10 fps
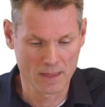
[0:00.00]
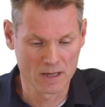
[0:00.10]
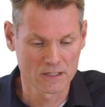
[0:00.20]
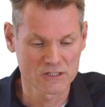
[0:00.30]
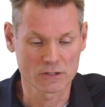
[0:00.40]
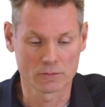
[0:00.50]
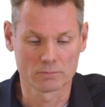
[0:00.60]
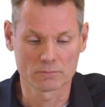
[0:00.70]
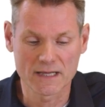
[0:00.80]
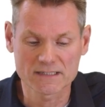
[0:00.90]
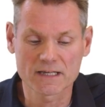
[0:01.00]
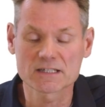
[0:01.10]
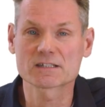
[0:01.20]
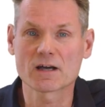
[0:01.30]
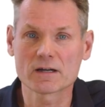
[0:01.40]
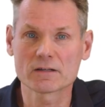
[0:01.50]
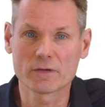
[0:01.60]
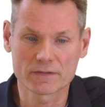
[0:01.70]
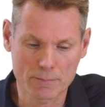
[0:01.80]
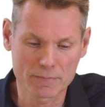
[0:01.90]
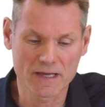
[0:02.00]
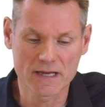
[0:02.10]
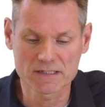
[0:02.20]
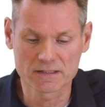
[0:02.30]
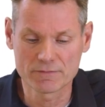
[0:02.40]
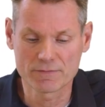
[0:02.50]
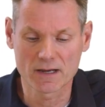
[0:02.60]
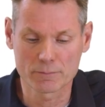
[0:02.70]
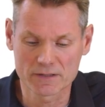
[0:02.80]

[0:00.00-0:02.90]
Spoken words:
So, let's get started with application development